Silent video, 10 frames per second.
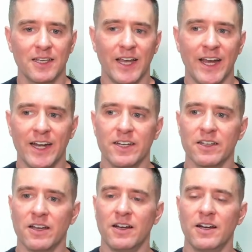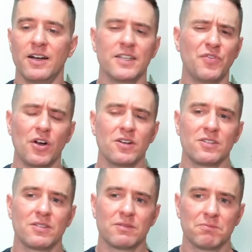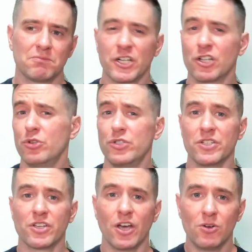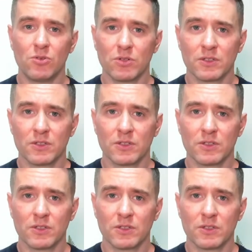And as far as conclusions go,